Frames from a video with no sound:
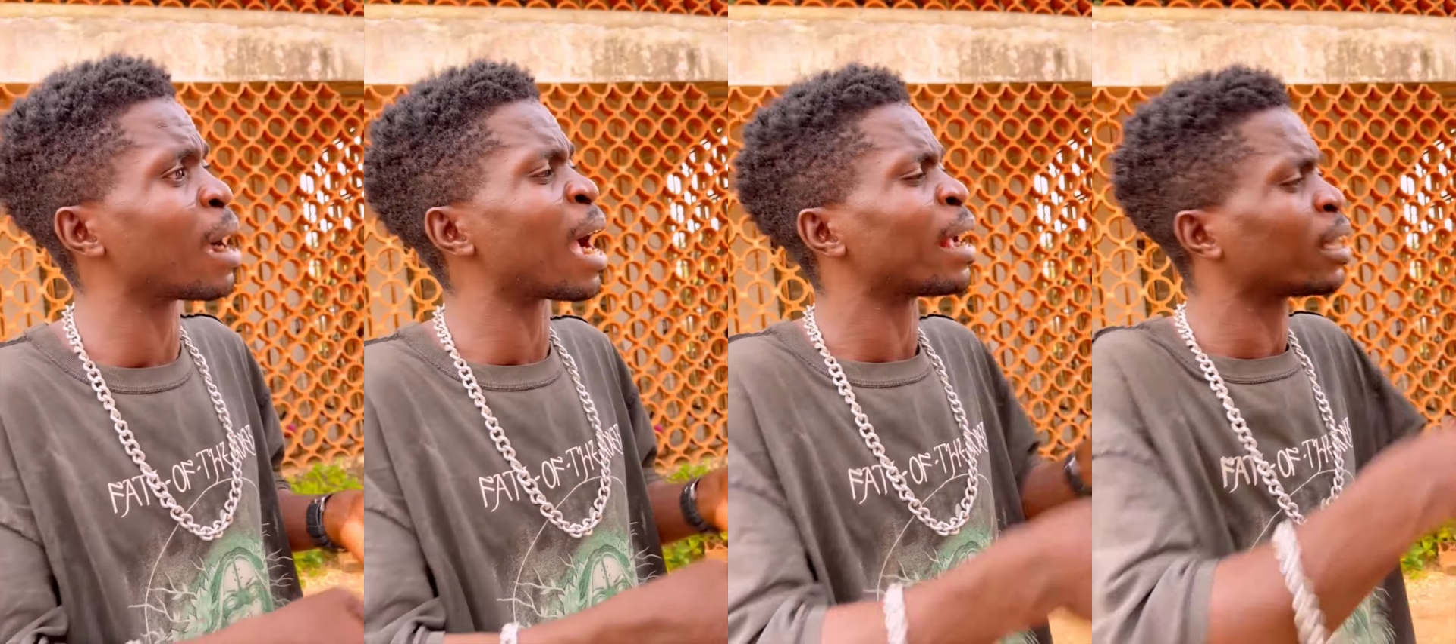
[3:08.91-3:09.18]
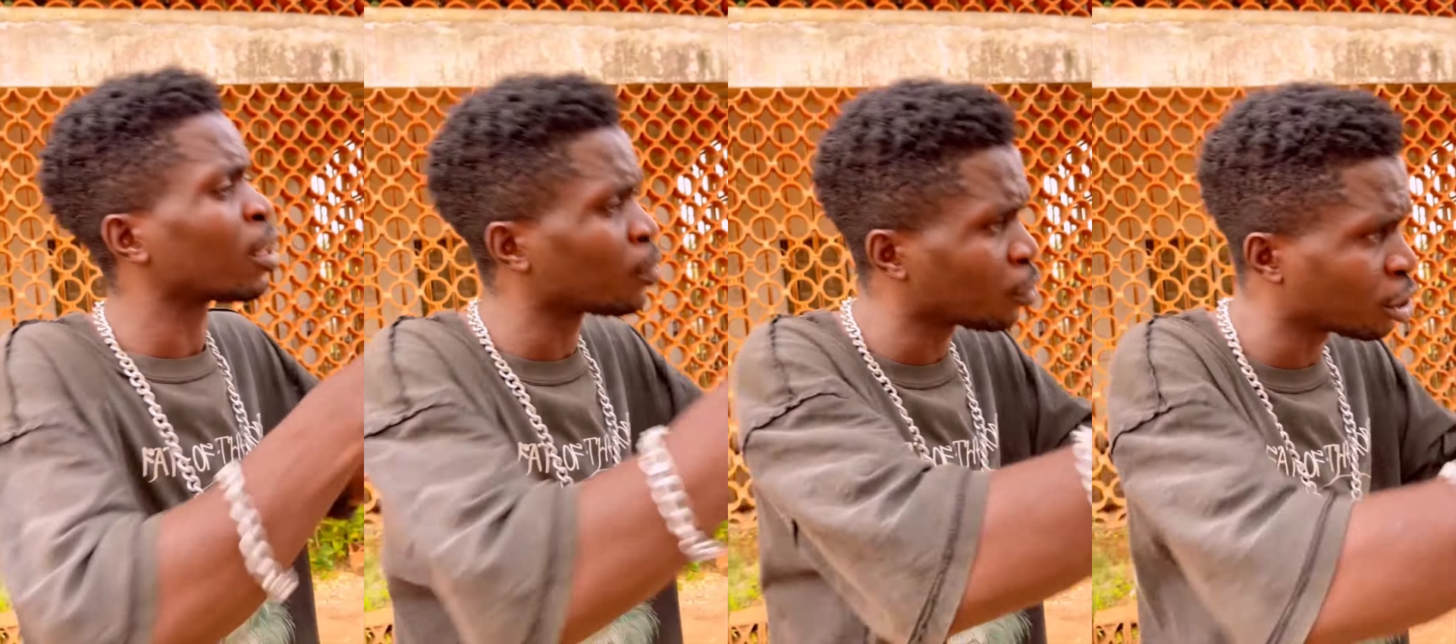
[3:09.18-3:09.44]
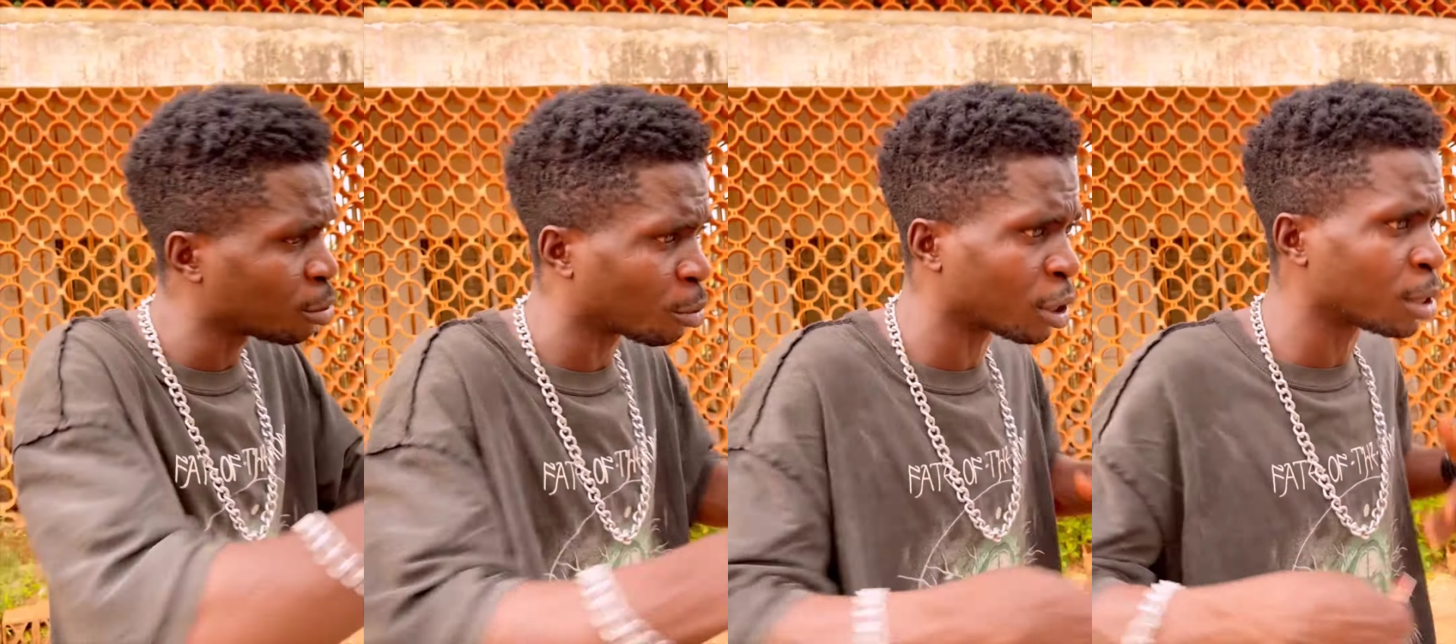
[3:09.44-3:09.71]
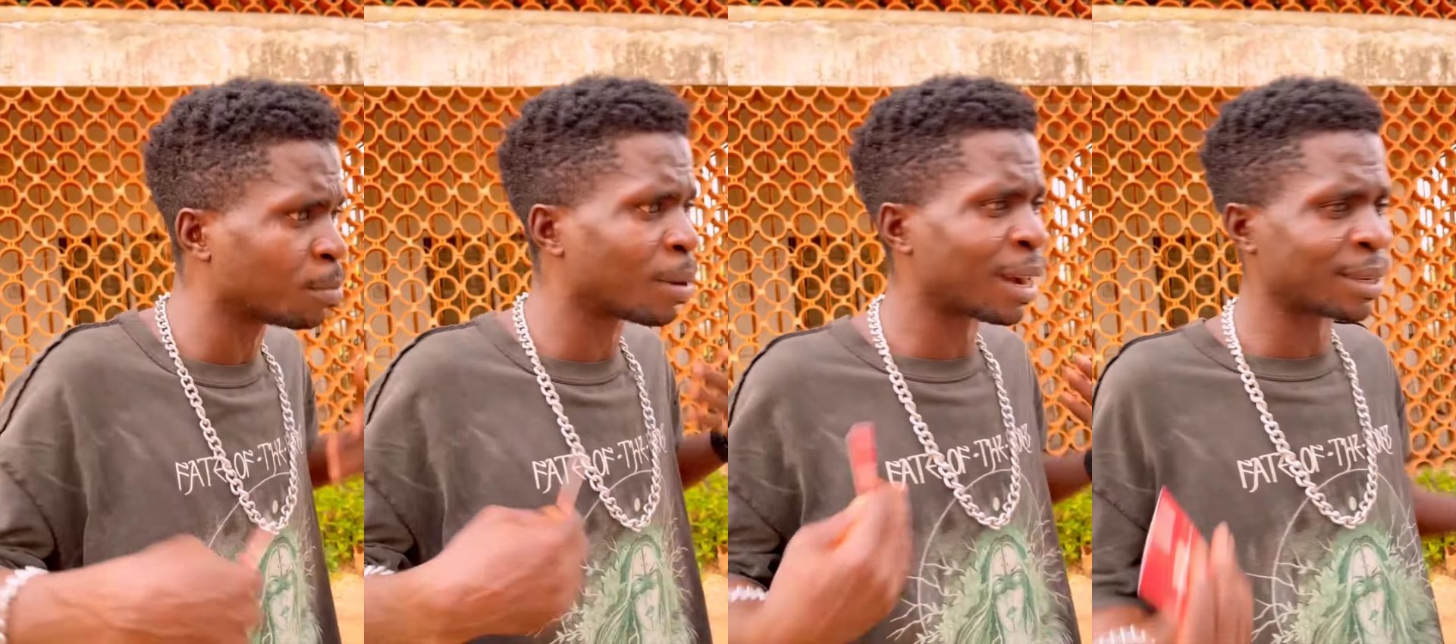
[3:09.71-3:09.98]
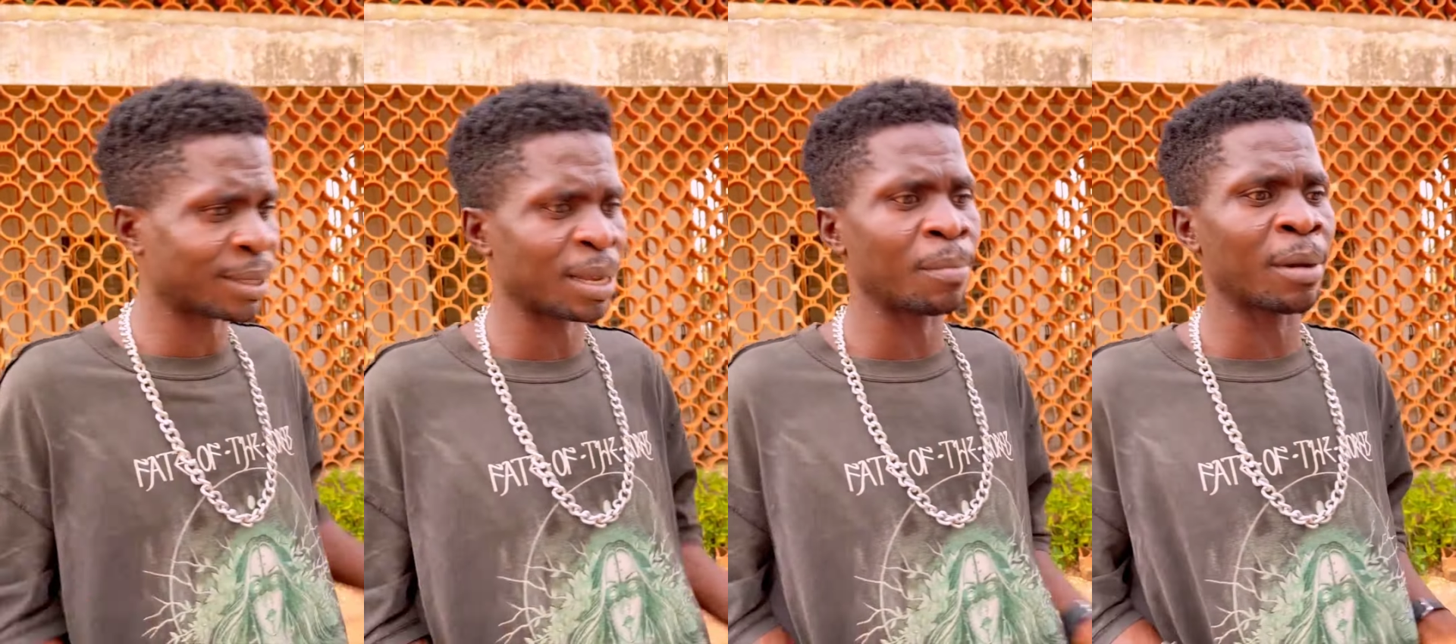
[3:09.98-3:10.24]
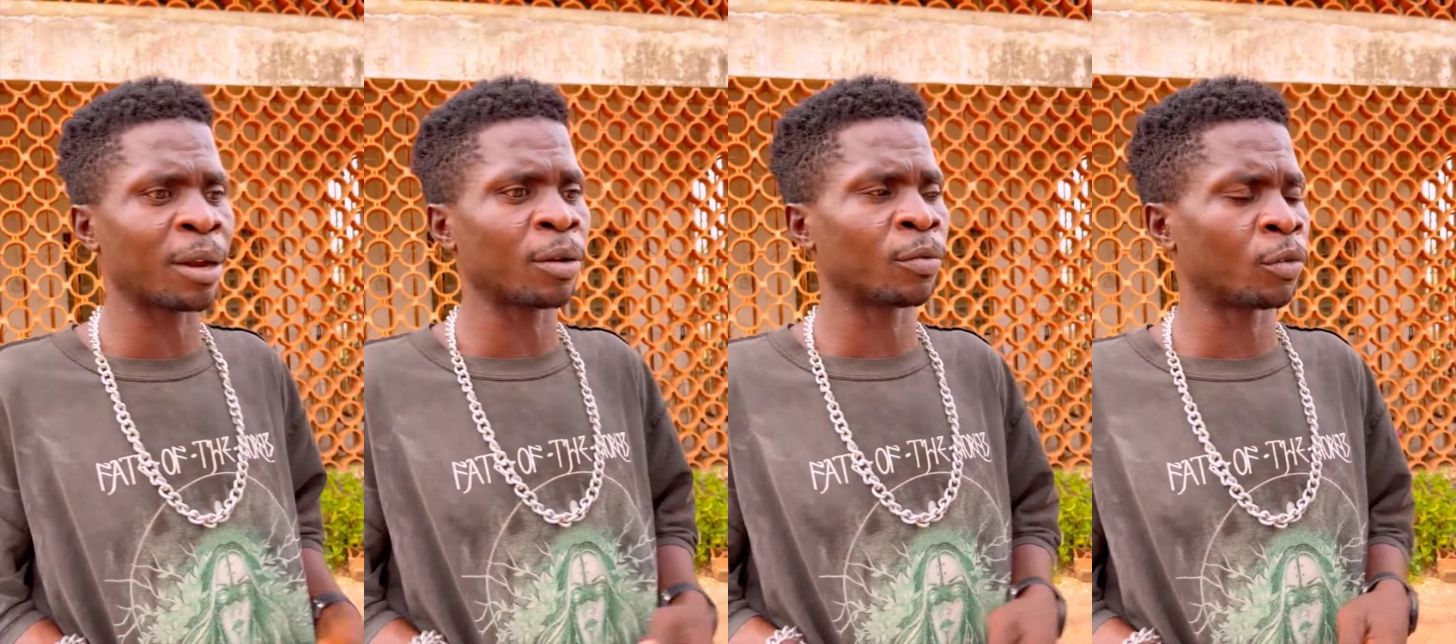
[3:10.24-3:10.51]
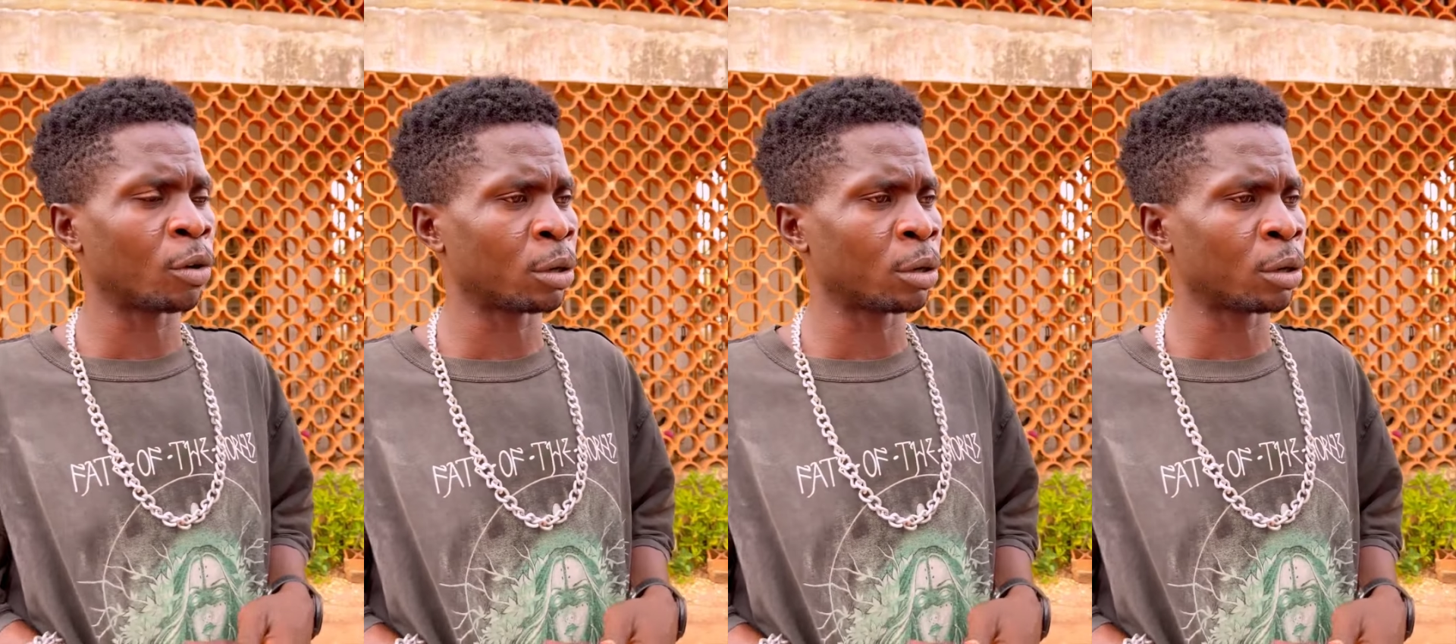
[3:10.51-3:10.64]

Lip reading: I give you the money back, sir, man of God.